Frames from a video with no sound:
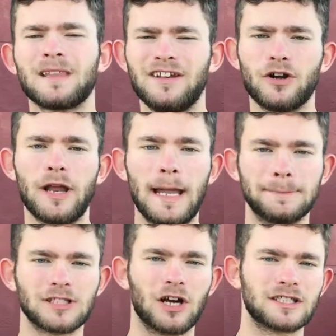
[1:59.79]
and your
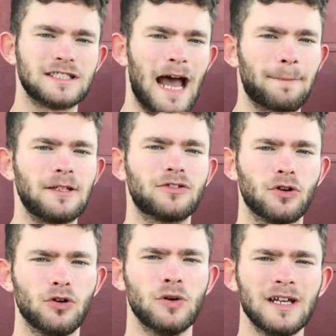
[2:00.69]
hips are snapping
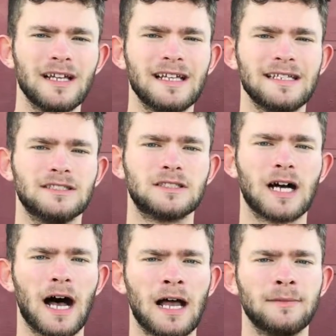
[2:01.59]
through each
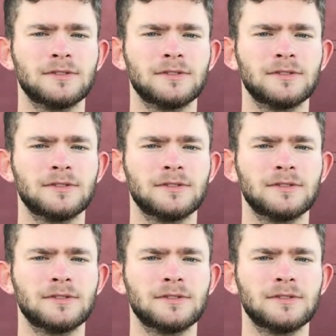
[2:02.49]
time.